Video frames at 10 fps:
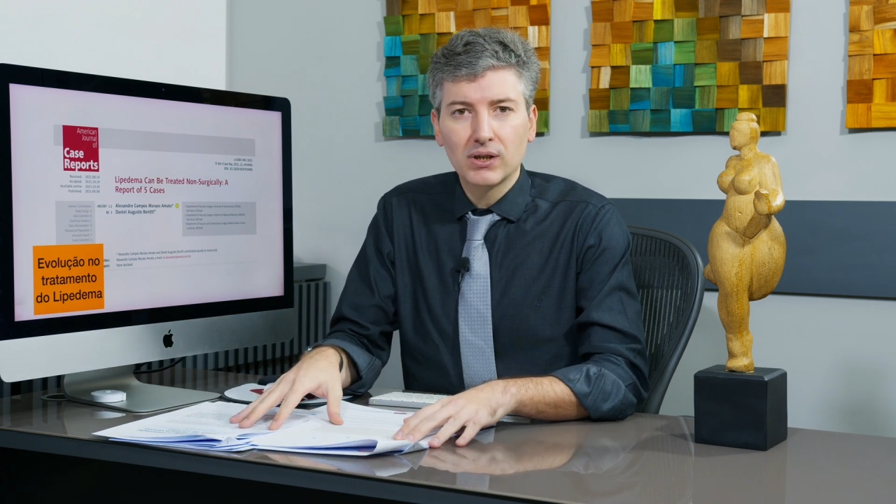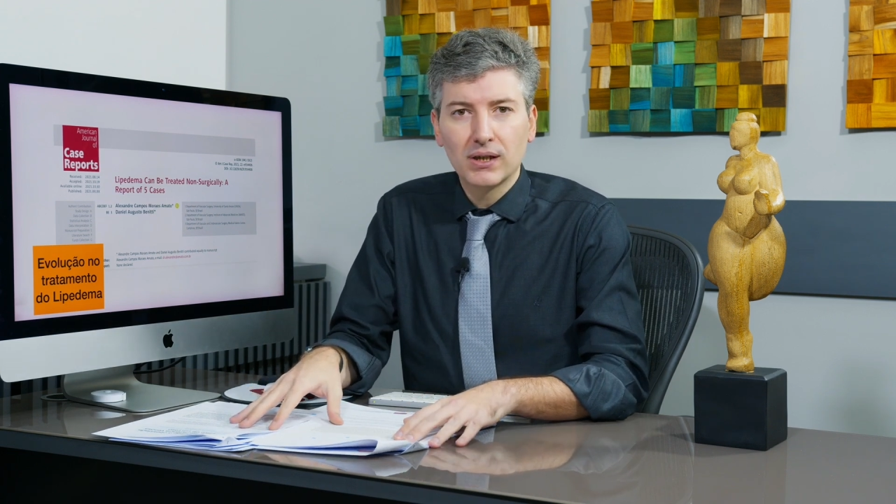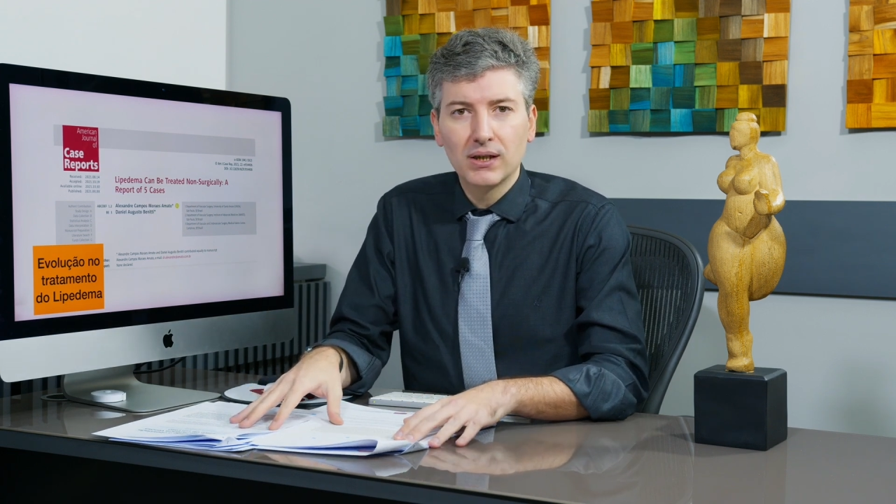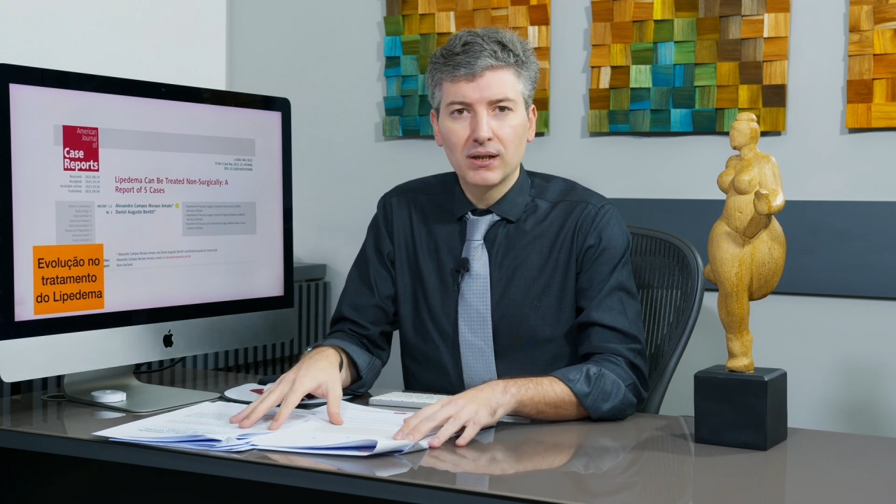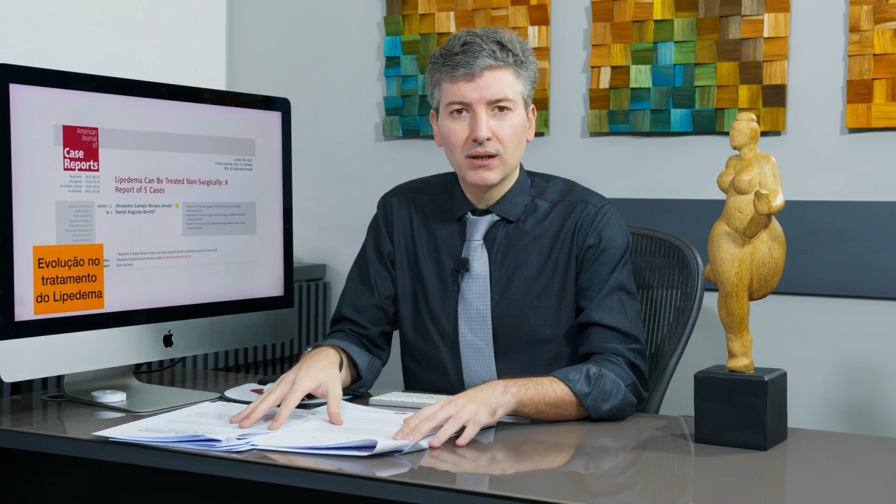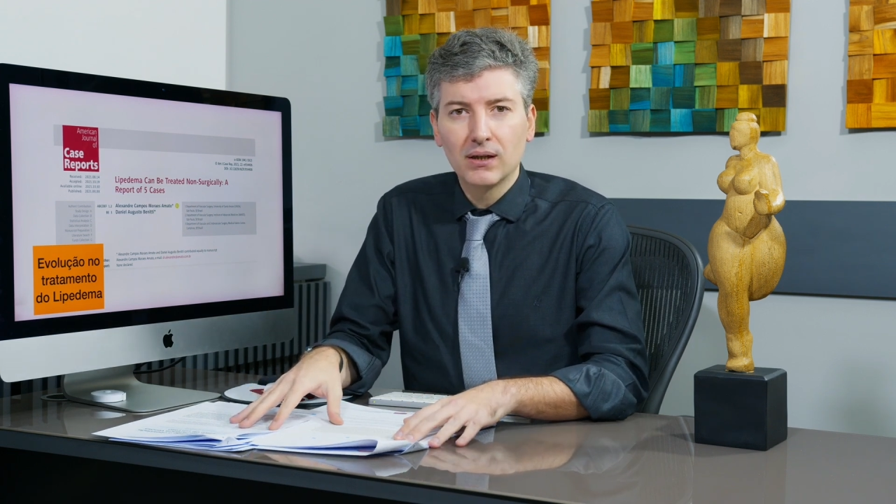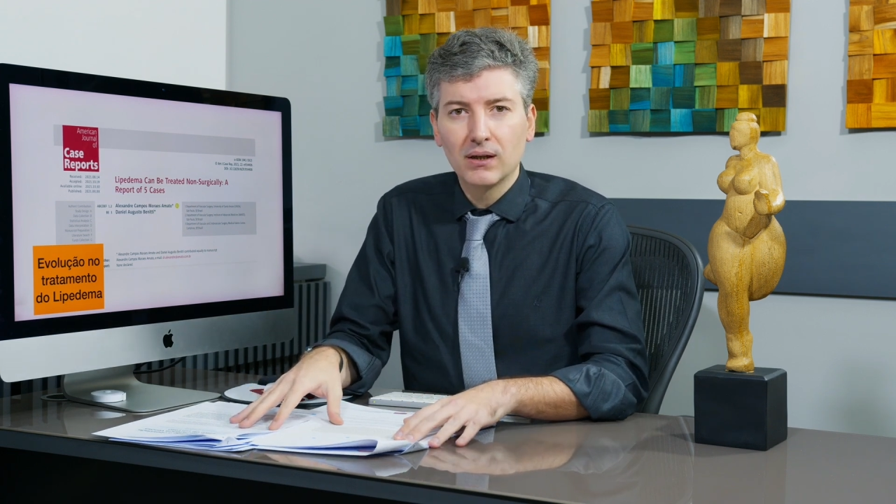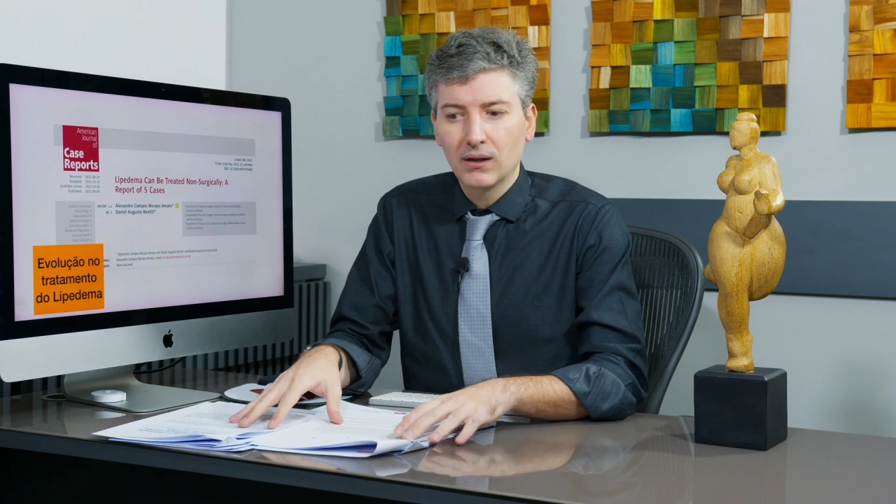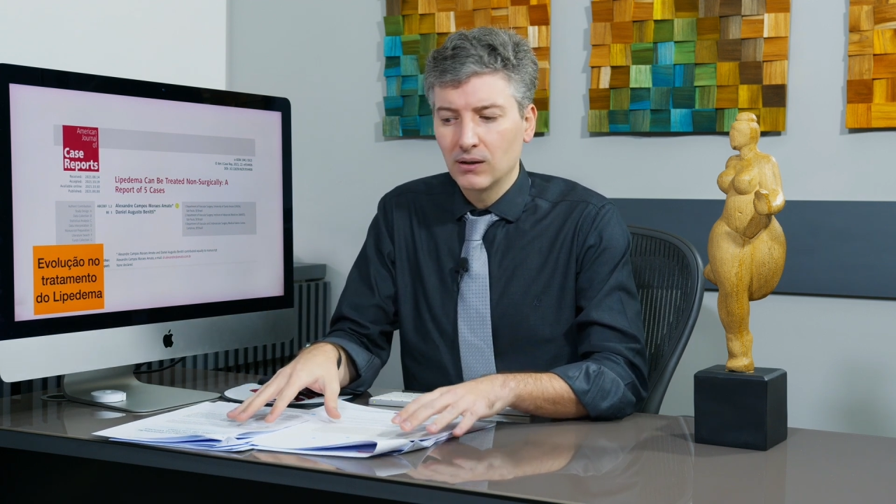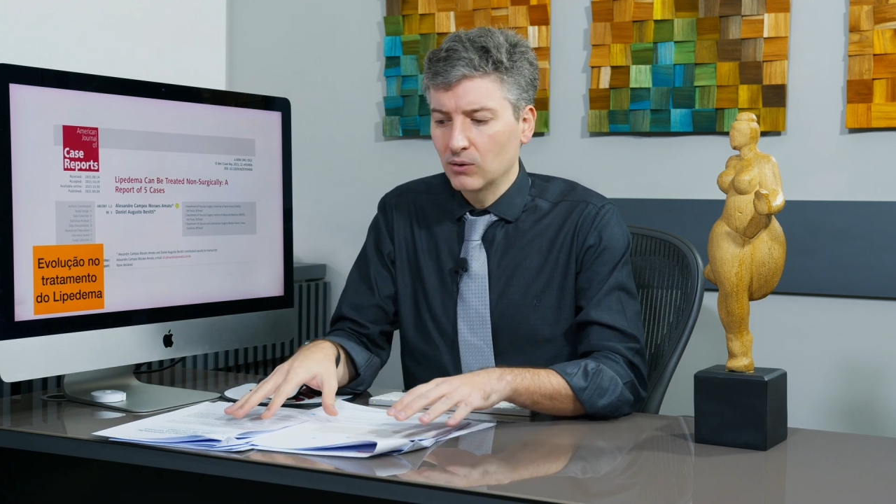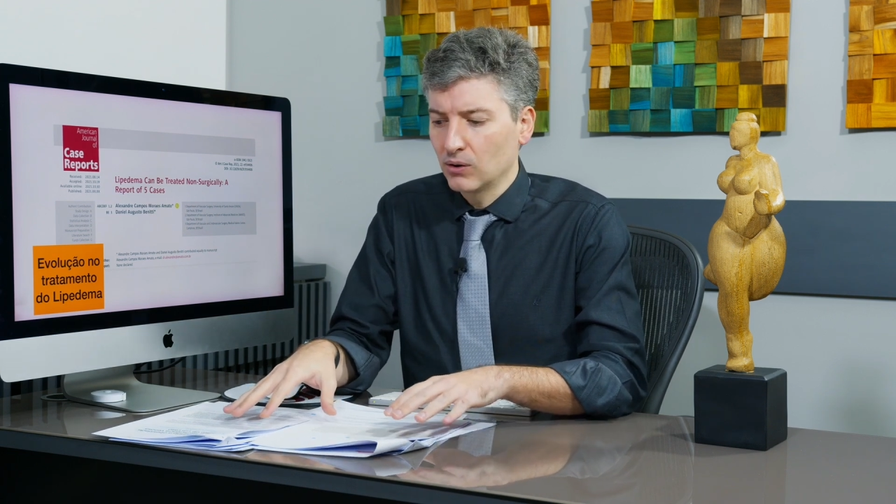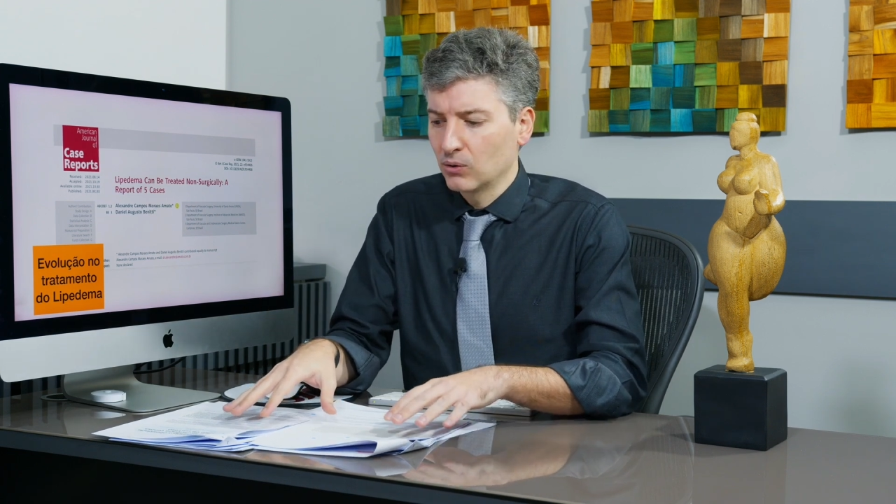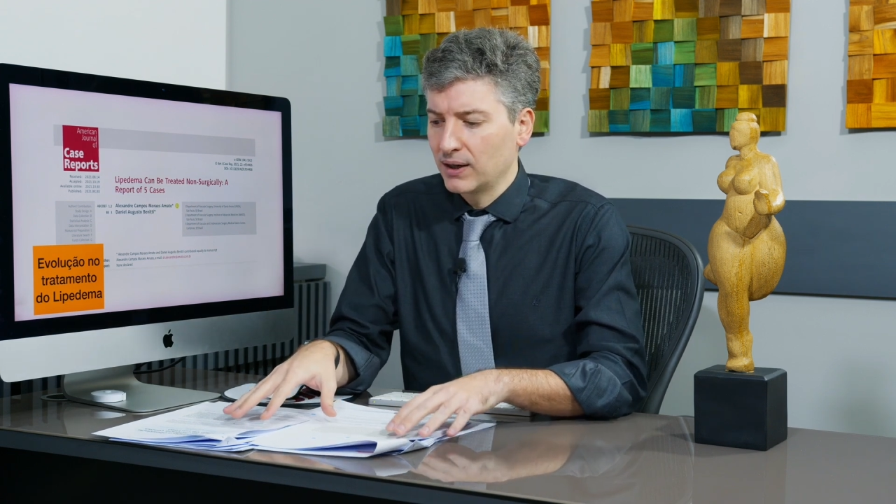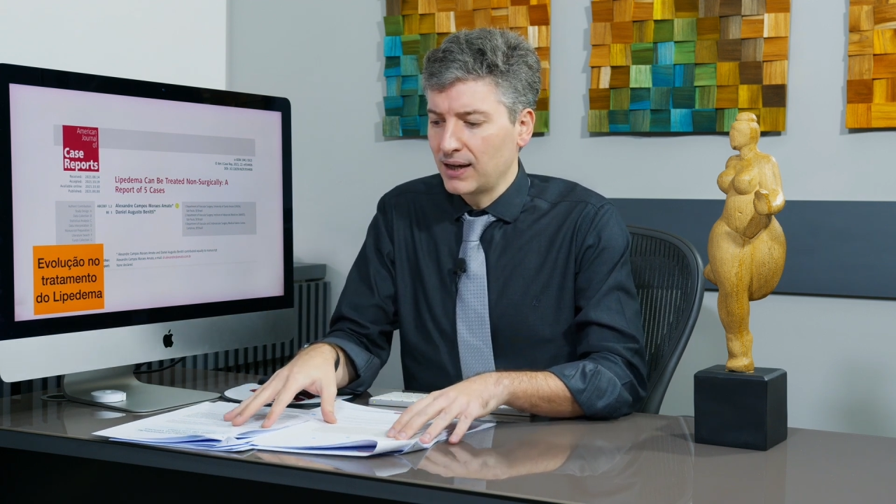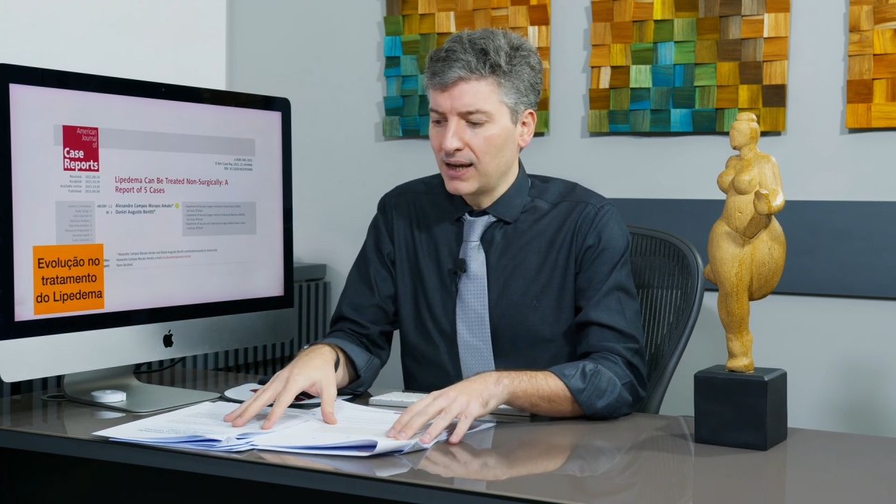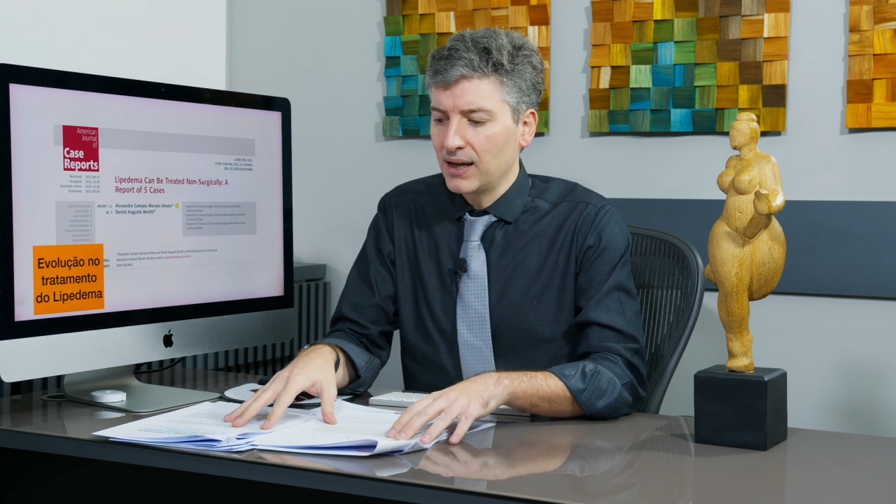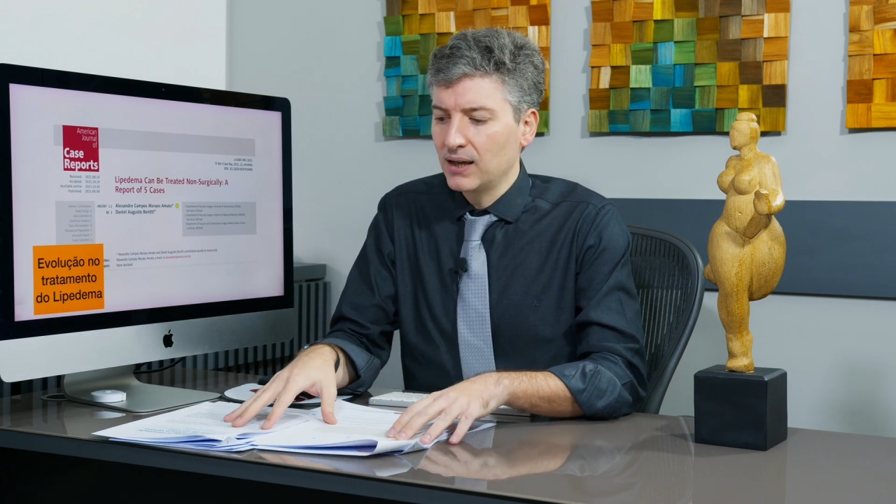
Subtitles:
scientific works here that